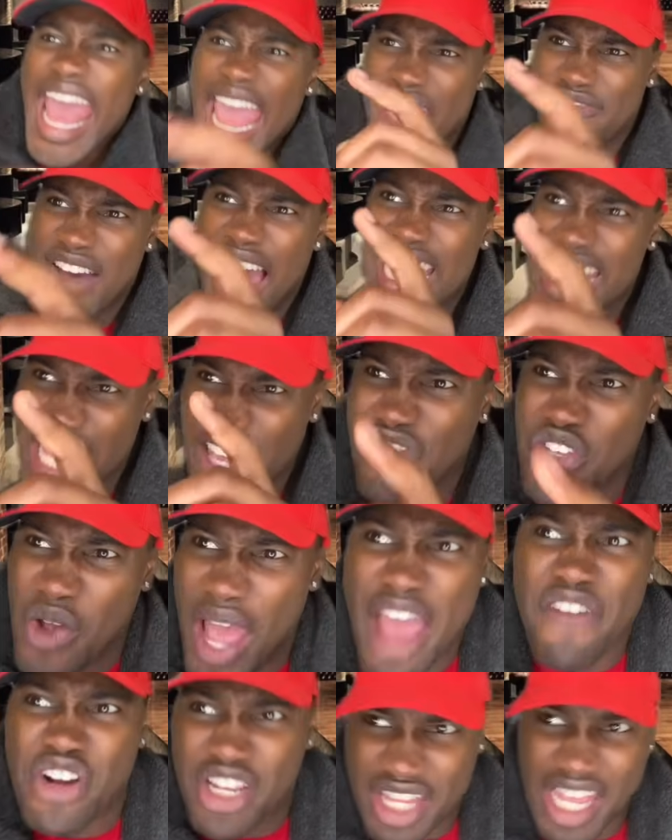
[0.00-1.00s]
If I give
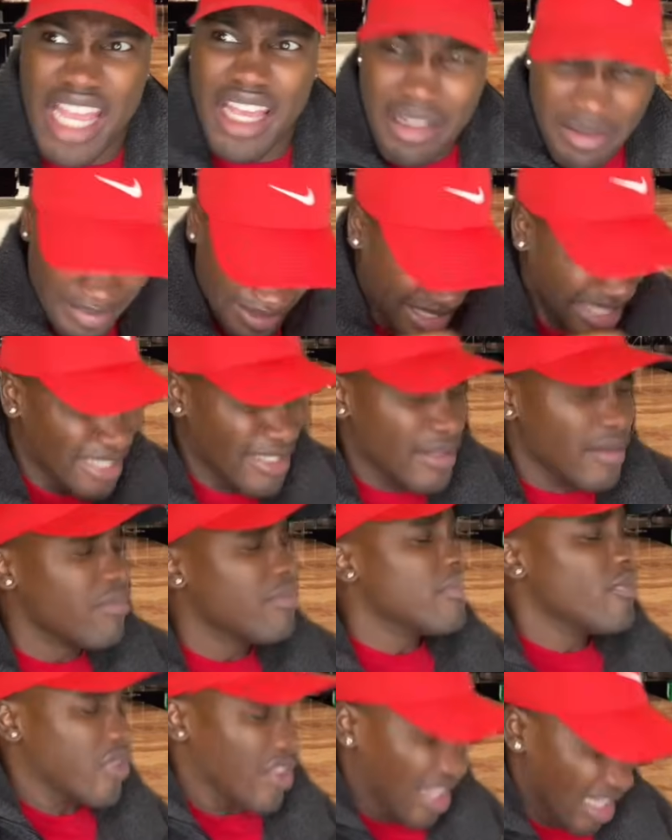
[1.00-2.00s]
you everything,
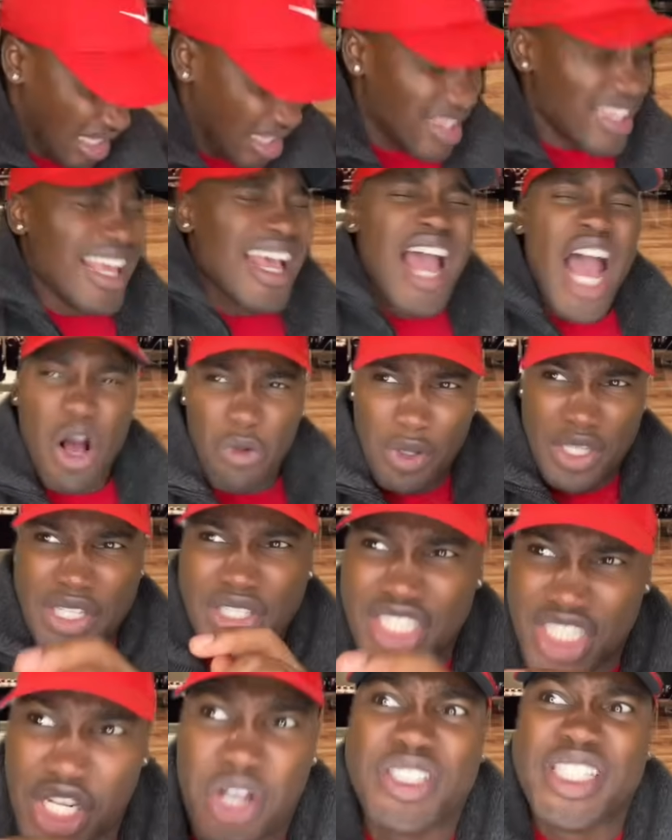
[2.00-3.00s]
will
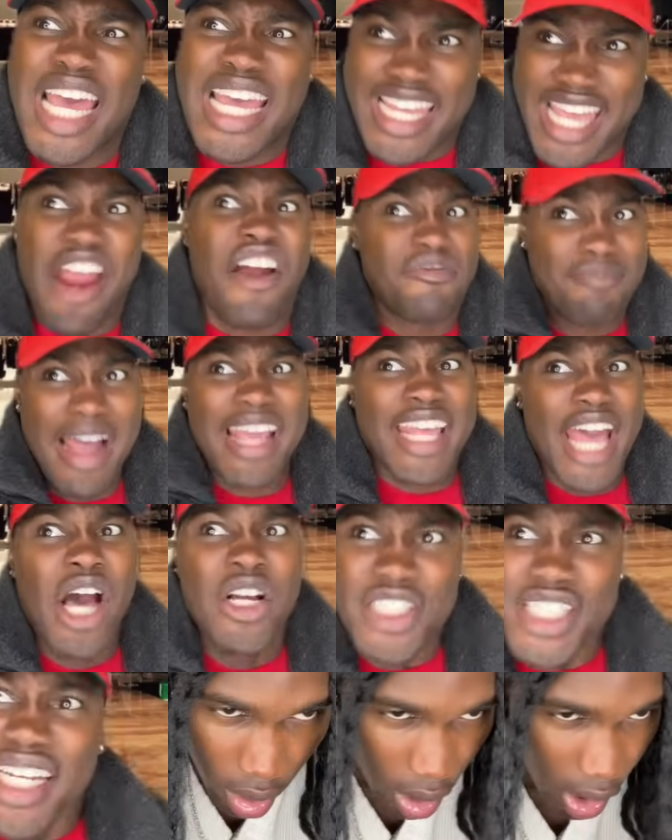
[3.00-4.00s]
you still take care of my
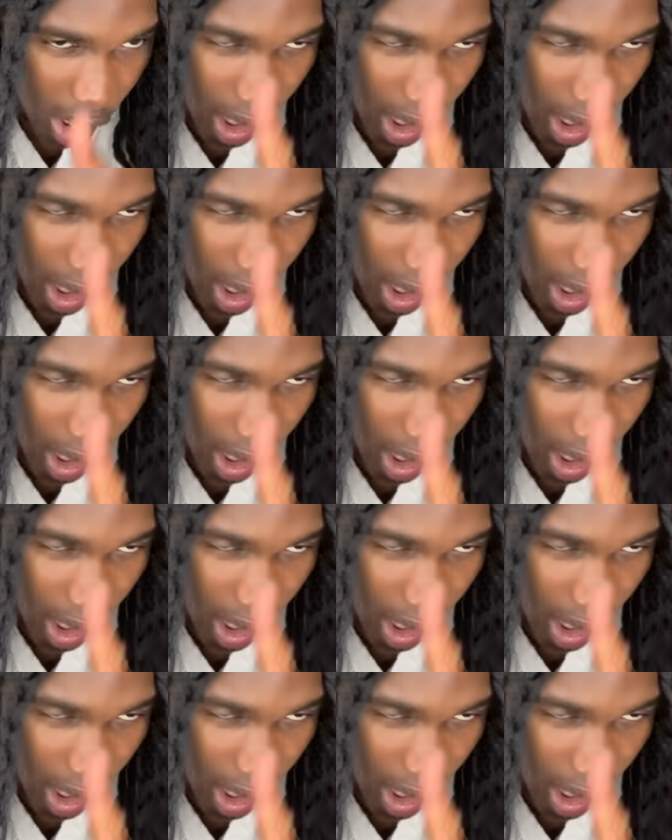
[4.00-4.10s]
coach?